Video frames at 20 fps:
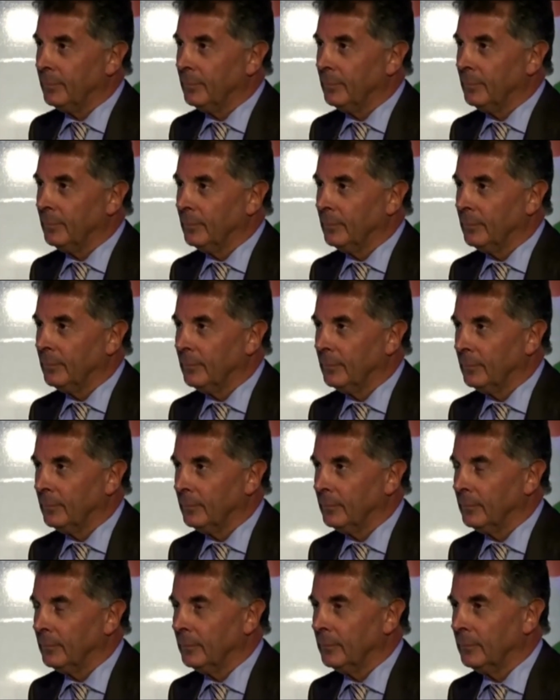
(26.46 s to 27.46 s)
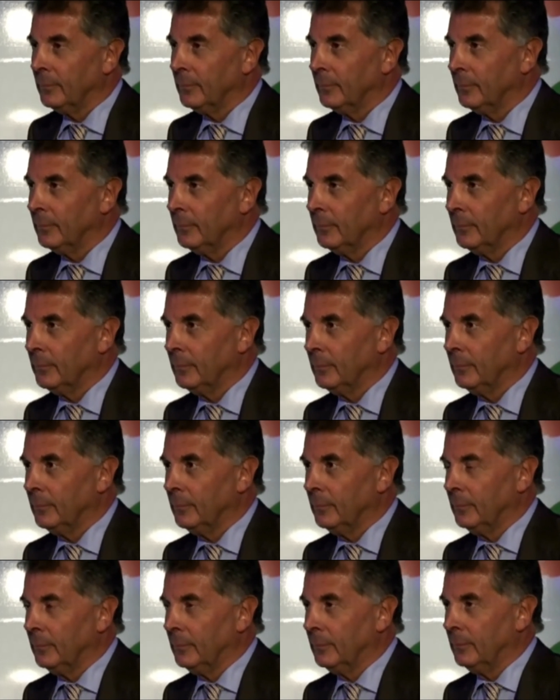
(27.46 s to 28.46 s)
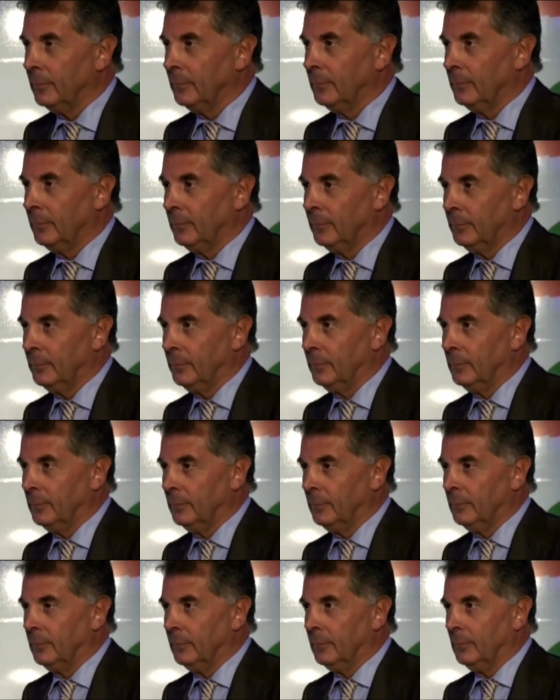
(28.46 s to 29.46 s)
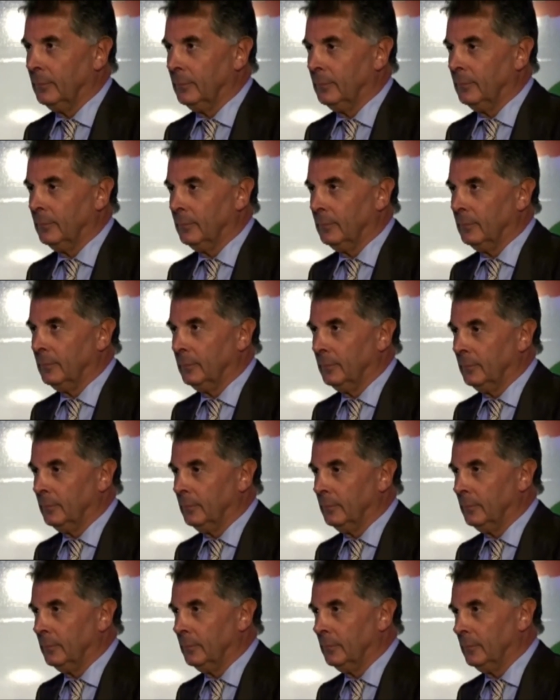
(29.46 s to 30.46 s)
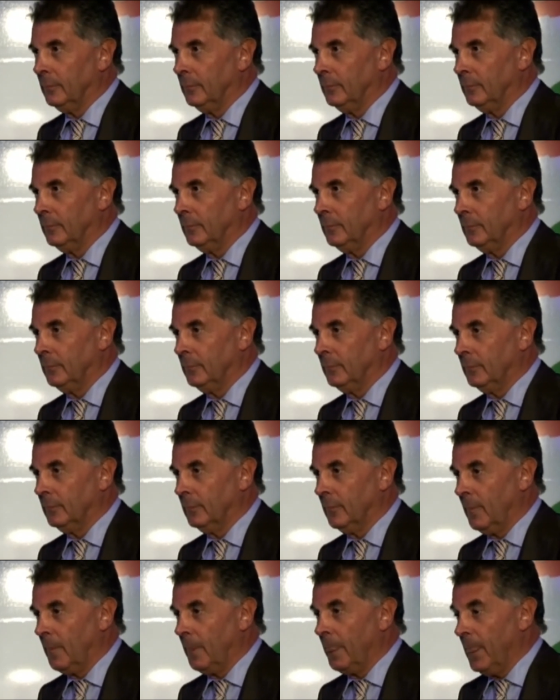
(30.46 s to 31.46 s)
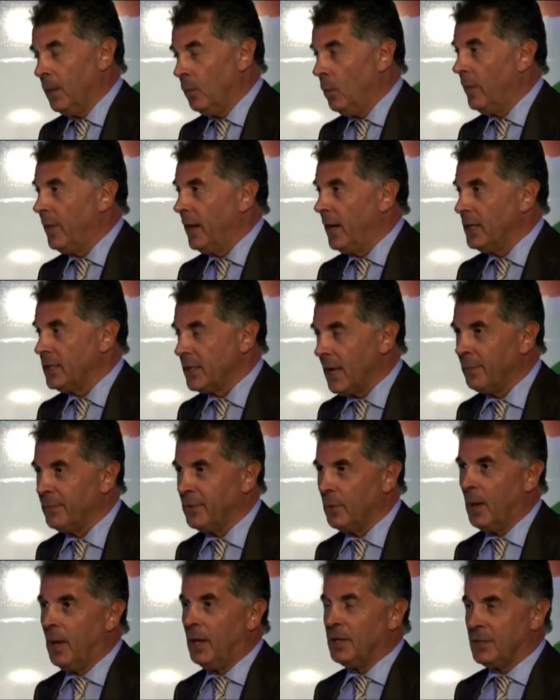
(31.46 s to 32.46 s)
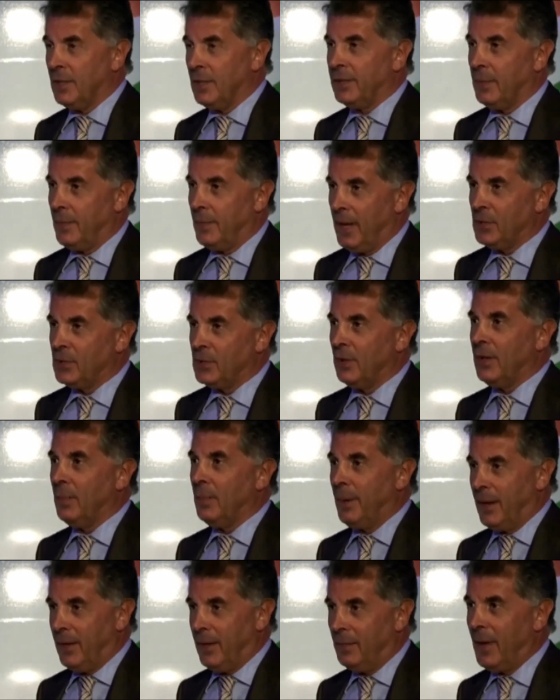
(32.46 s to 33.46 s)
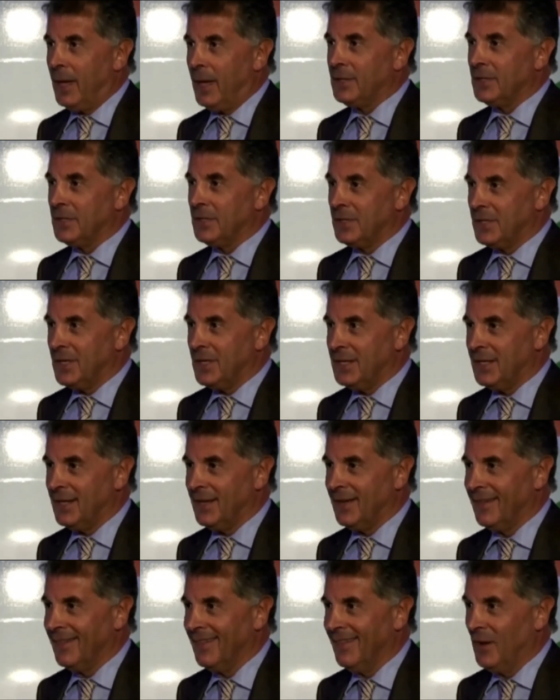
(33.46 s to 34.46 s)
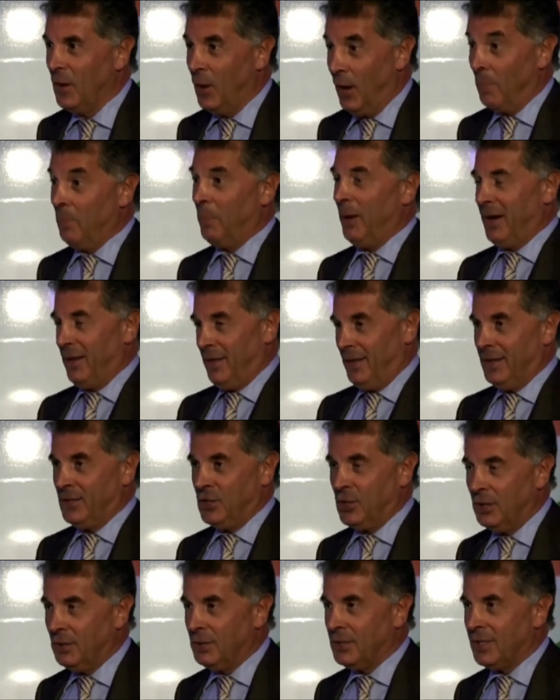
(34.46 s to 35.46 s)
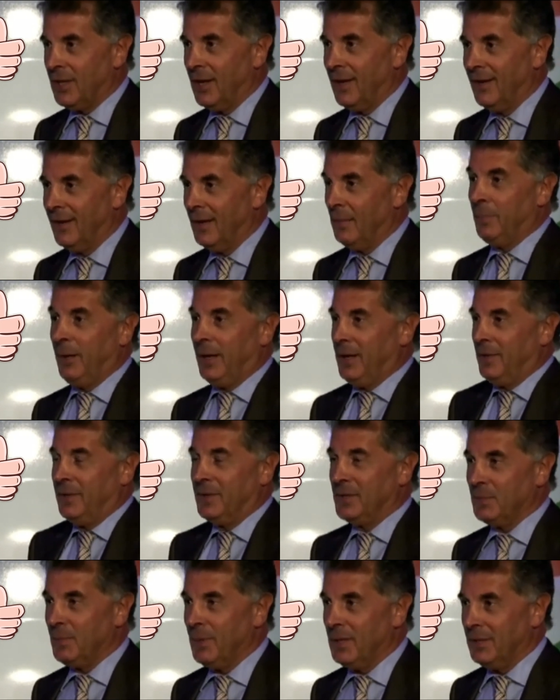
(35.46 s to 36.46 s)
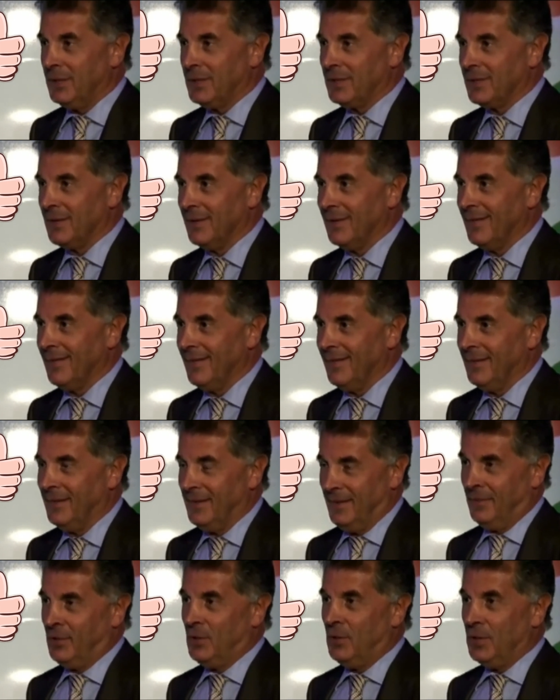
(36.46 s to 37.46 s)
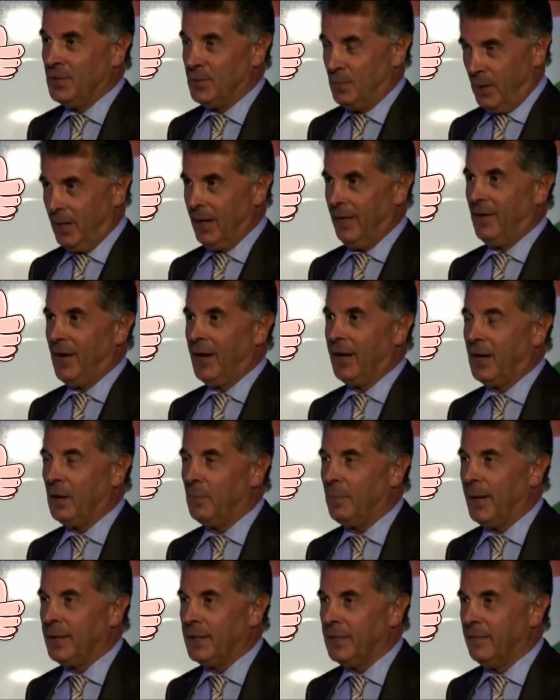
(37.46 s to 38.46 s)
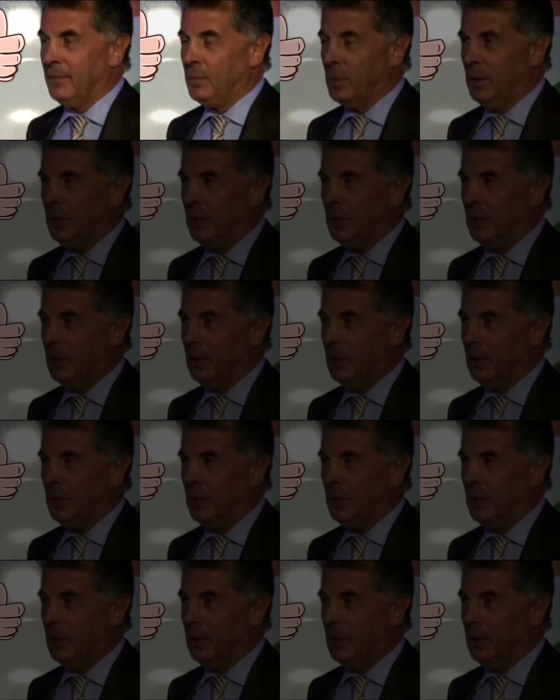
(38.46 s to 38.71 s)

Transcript: But, of course, if City break into the top four, could it be at the expense of Arsenal, for example? Well, then it's up to Arsenal to make sure they're better than Manchester City. I'm better than Chelsea. I'm better than Spurs. Of course, we're living in a competitive